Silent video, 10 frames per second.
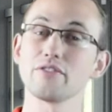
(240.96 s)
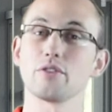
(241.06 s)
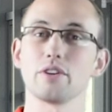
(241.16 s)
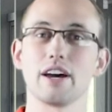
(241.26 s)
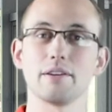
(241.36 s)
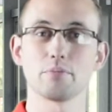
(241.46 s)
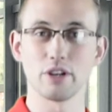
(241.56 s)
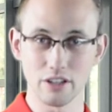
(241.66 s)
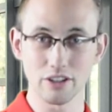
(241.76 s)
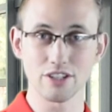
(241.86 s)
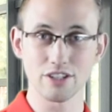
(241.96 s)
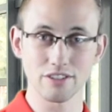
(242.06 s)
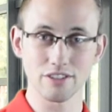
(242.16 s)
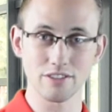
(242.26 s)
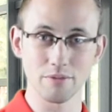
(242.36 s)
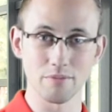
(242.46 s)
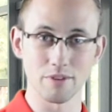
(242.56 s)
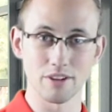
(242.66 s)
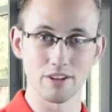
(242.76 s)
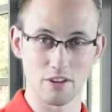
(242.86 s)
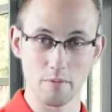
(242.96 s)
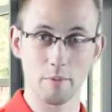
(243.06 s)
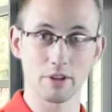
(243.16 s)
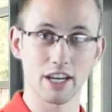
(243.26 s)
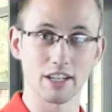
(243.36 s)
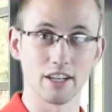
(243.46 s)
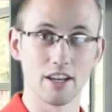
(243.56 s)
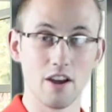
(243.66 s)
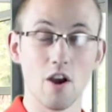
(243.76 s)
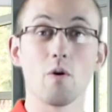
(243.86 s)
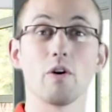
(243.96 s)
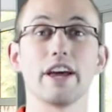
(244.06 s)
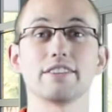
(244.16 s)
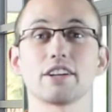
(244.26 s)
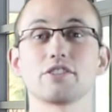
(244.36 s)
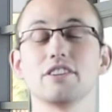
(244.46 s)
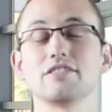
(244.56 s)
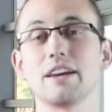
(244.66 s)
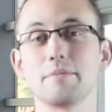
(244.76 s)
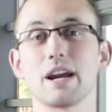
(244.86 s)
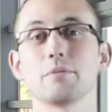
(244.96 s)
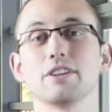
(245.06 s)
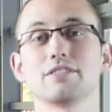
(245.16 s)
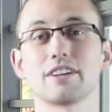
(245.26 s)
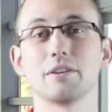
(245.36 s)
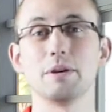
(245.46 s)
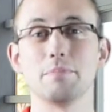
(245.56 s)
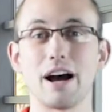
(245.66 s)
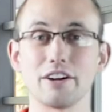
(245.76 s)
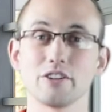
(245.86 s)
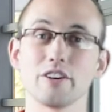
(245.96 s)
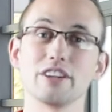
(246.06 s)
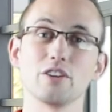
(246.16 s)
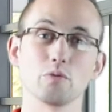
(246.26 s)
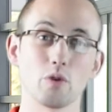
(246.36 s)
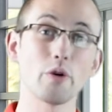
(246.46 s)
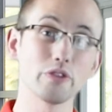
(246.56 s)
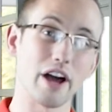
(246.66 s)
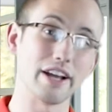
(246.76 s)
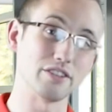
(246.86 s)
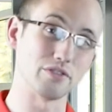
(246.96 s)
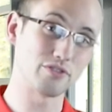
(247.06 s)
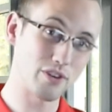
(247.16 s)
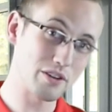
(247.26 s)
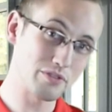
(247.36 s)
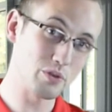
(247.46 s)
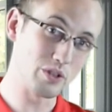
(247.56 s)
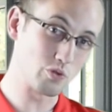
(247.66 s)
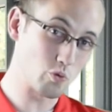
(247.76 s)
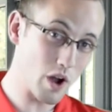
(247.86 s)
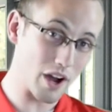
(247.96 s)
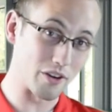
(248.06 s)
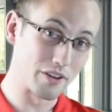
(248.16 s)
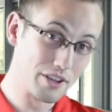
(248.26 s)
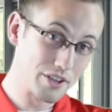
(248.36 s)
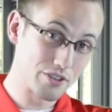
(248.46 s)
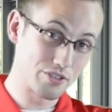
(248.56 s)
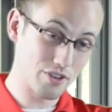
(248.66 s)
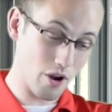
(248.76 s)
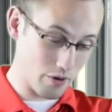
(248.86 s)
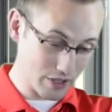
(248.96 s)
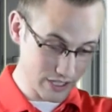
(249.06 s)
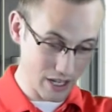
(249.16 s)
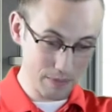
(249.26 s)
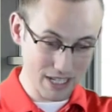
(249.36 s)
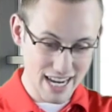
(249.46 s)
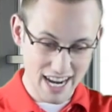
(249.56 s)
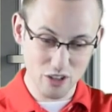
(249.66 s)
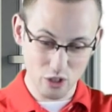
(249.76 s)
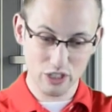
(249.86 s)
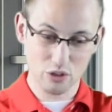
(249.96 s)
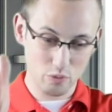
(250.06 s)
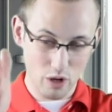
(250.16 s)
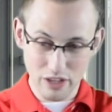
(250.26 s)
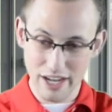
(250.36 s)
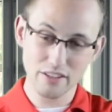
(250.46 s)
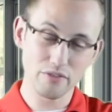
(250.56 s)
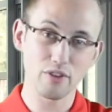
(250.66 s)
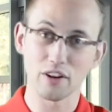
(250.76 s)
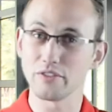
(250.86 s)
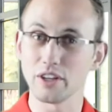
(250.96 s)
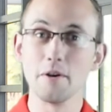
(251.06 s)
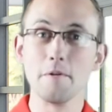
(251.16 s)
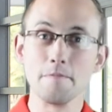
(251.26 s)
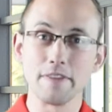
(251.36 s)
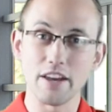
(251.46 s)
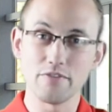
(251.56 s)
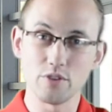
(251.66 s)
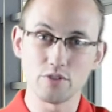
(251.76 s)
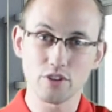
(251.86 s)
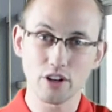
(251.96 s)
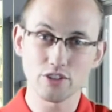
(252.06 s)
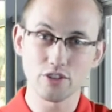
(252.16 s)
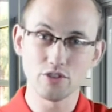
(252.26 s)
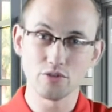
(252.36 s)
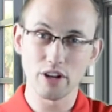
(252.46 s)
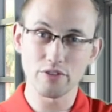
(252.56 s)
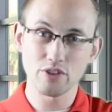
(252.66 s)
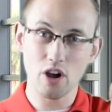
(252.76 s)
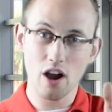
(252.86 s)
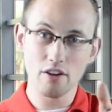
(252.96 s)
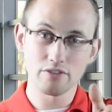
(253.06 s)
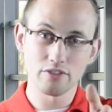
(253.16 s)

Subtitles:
for that pre-collision system, you remember that? Well, that's actually the same camera that's going to be monitoring the road lines in front of you as well. So, it's going to be taking a look at the road lines in front of you. If you start to drift off,